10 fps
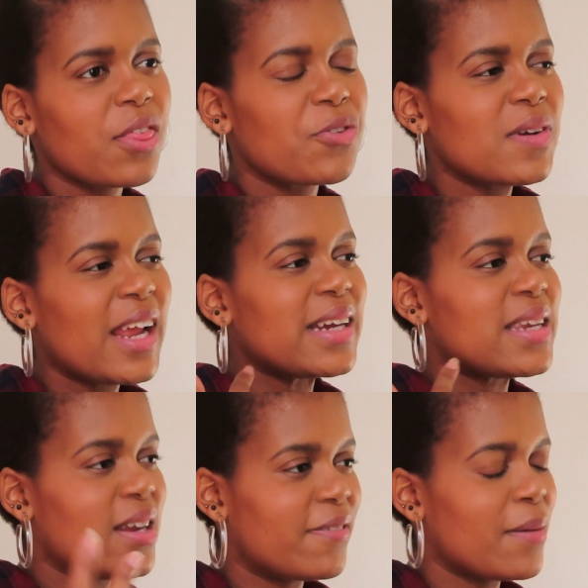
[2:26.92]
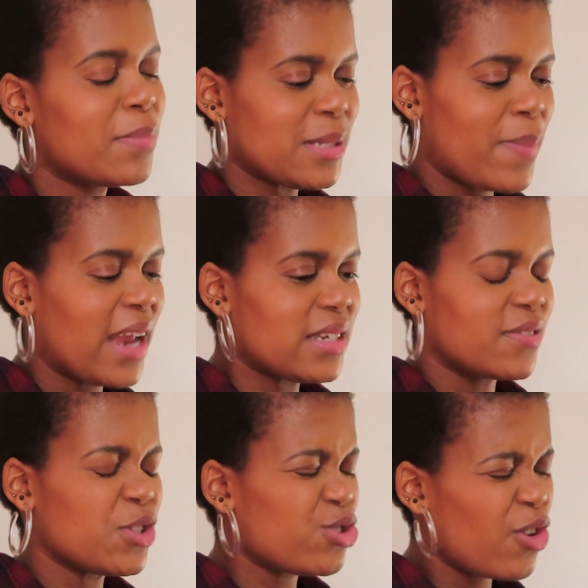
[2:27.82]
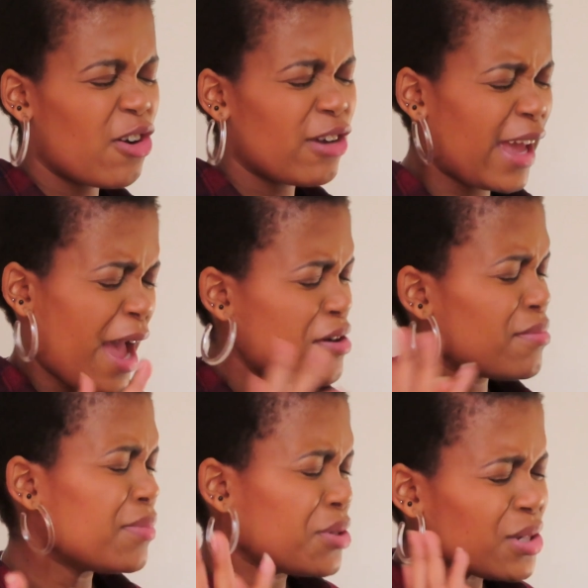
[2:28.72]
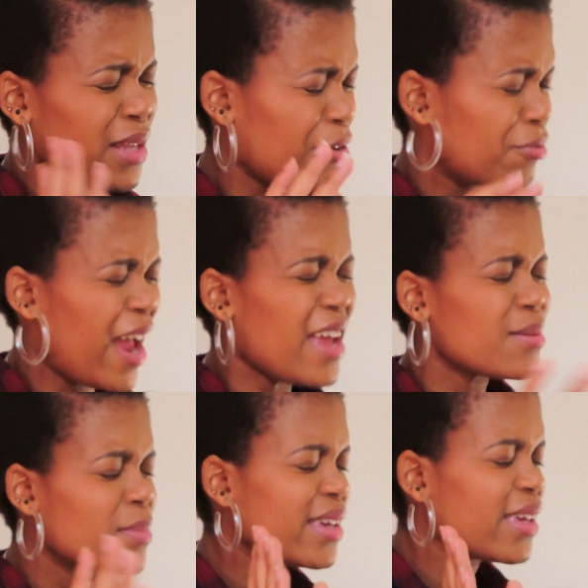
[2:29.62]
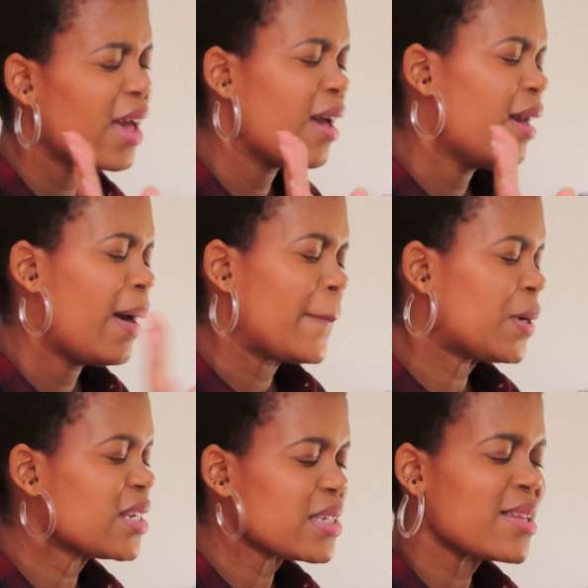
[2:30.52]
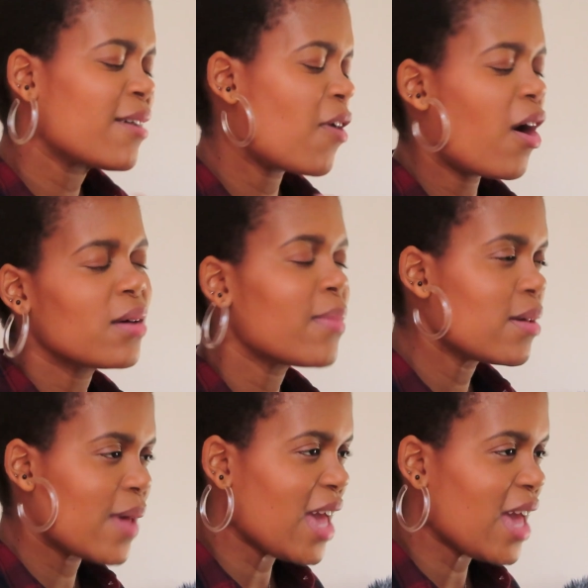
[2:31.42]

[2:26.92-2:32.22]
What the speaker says: through like a different perspective. And so like I remember just like randomly putting stuff on my